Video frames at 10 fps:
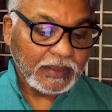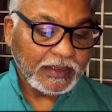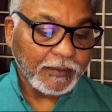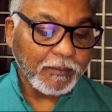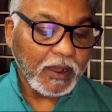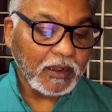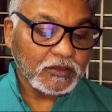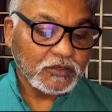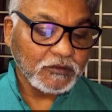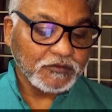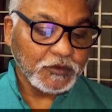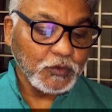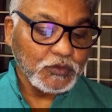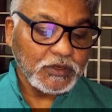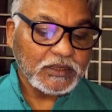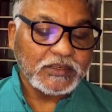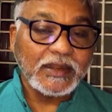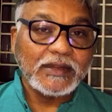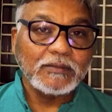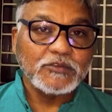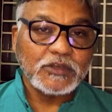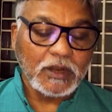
a box of useless items